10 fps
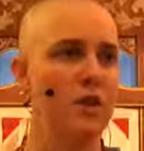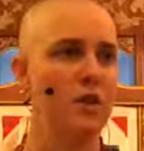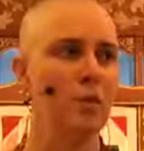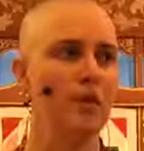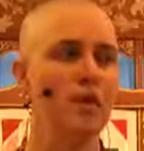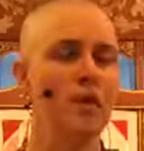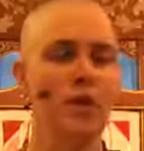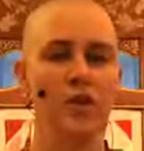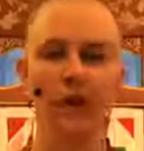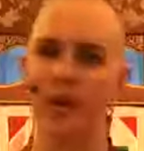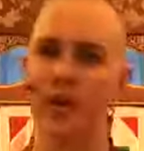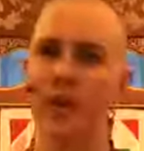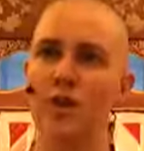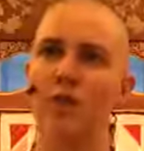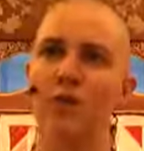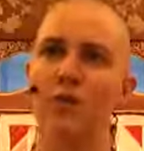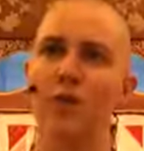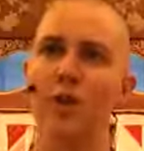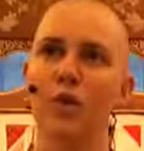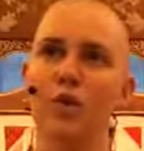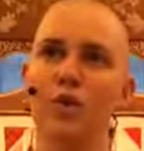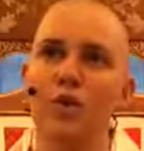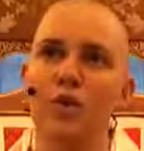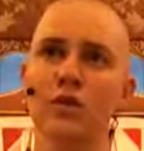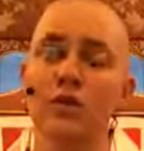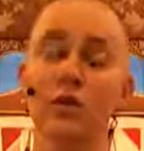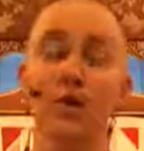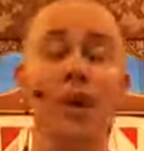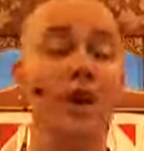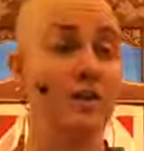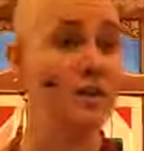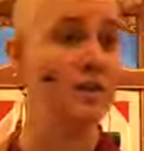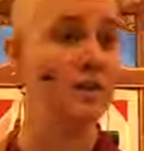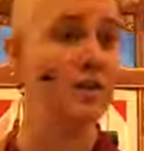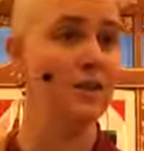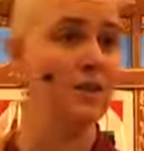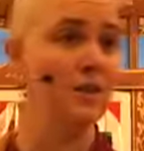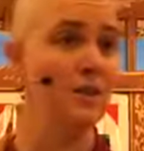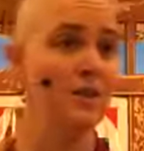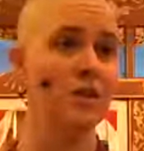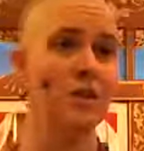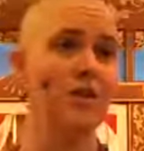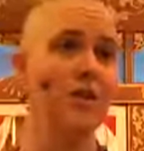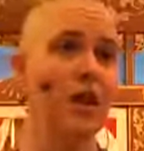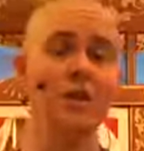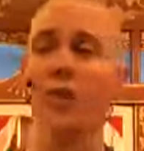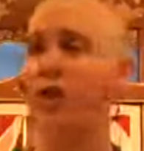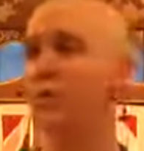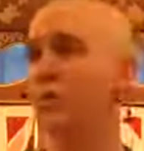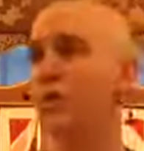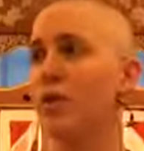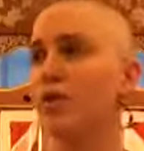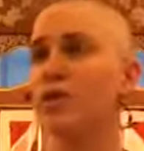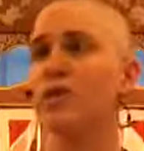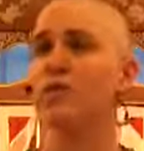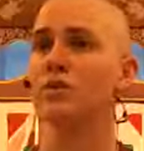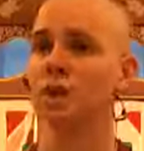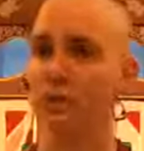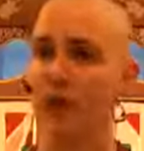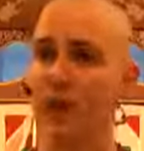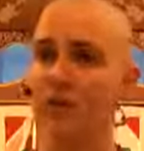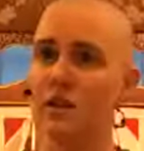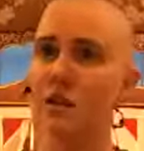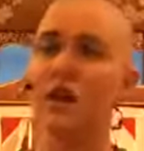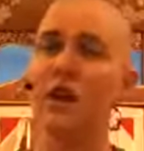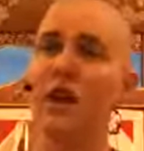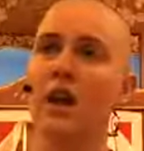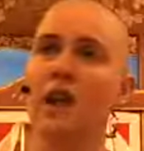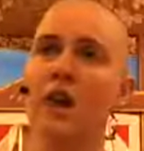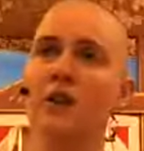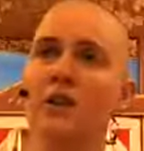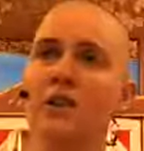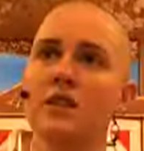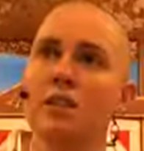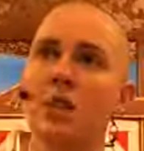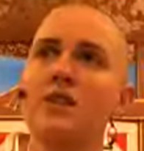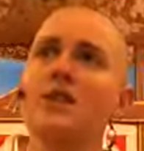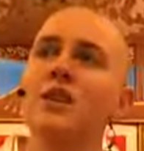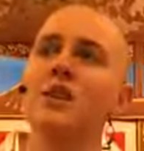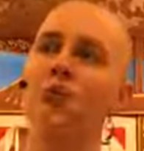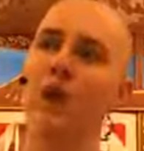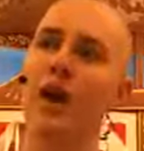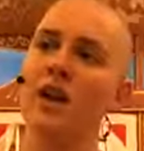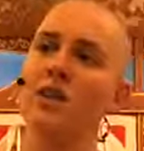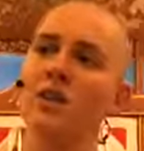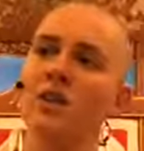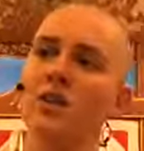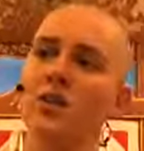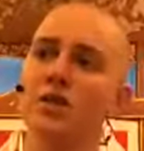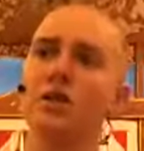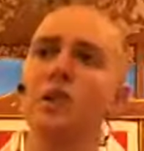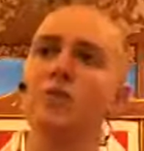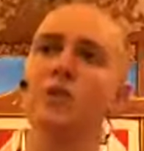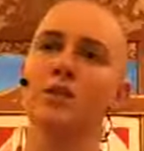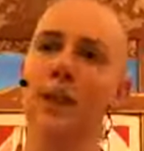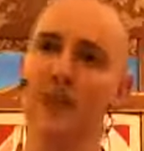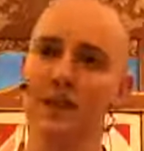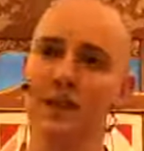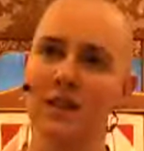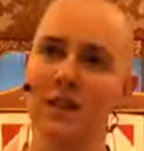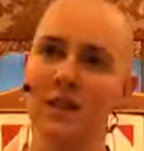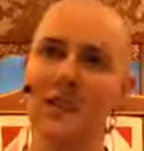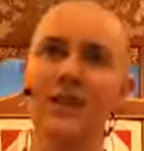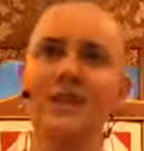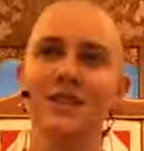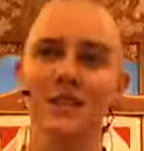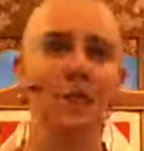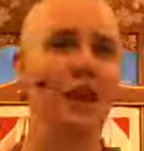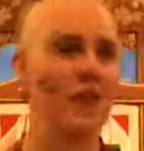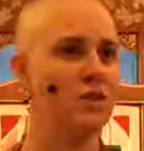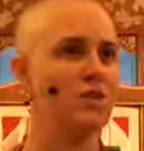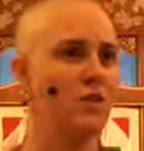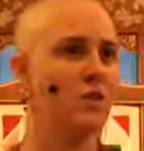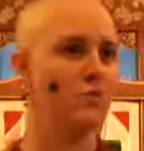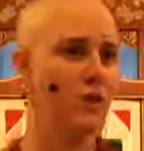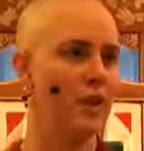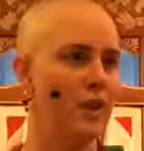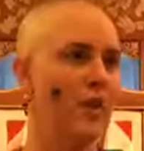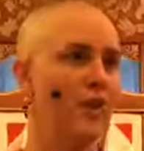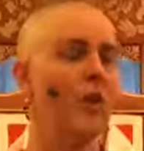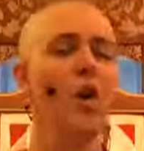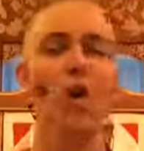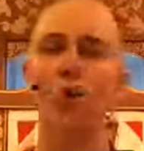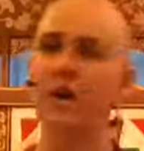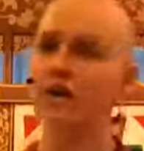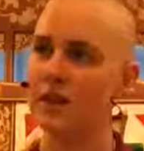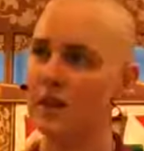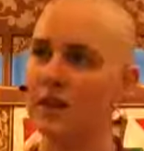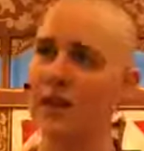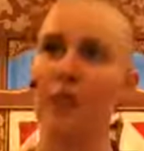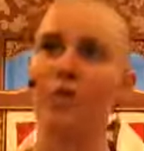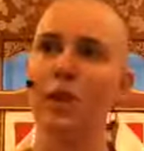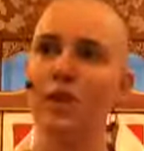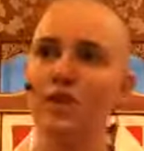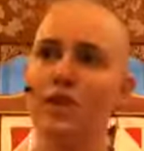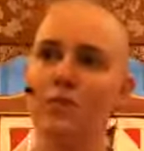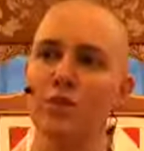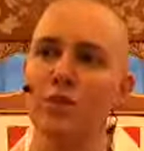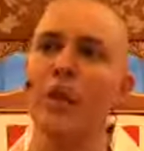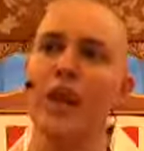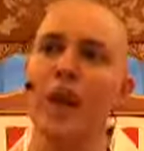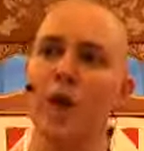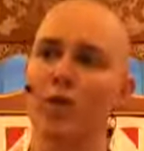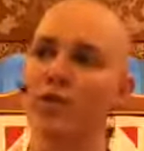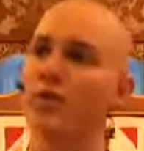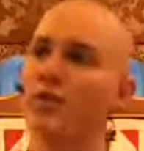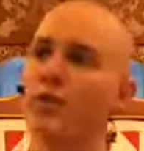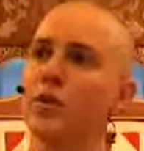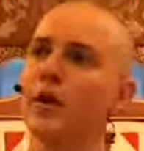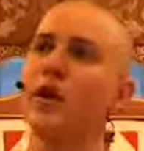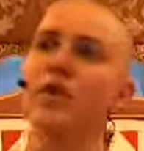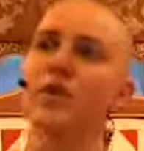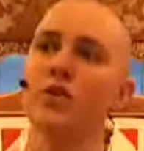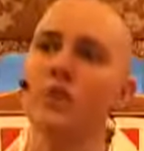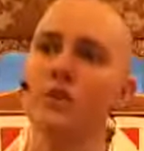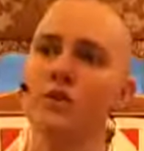What is the correct way to approach trust? What is the correct way to approach respect? And what is it that we're actually trusting and respecting? Is it some external figure, or is it a collaboration between outer guru and inner guru?